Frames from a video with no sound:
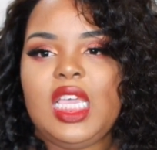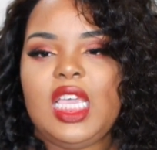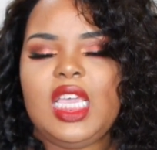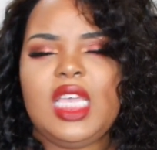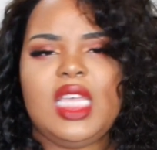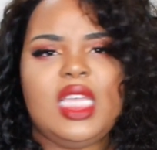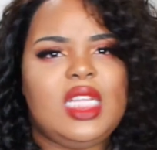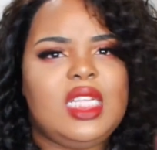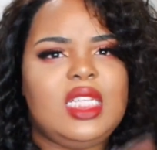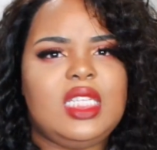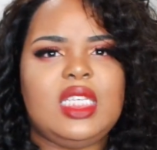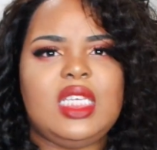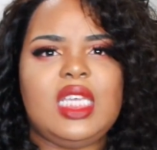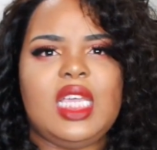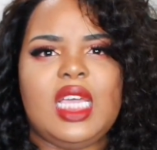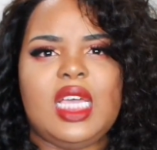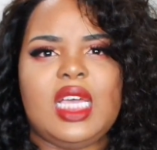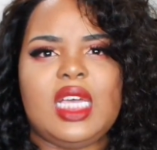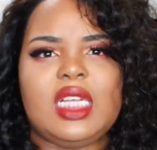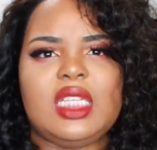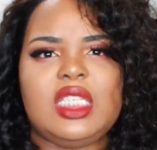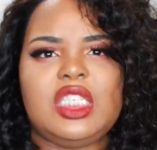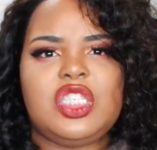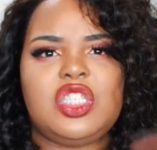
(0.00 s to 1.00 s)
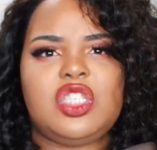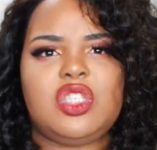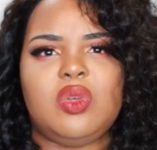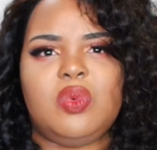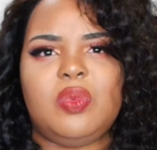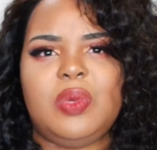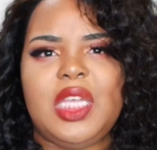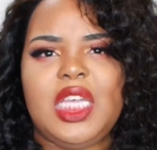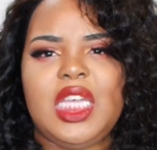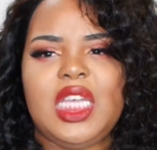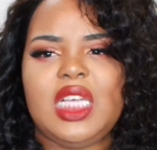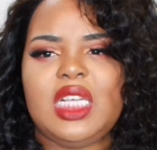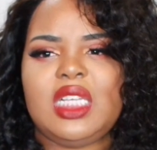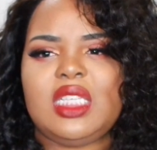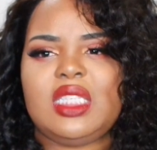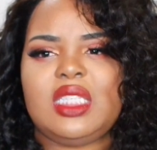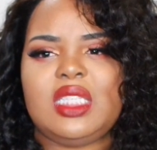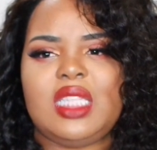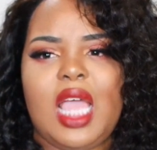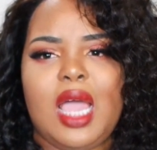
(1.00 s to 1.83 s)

and yeah just the wigs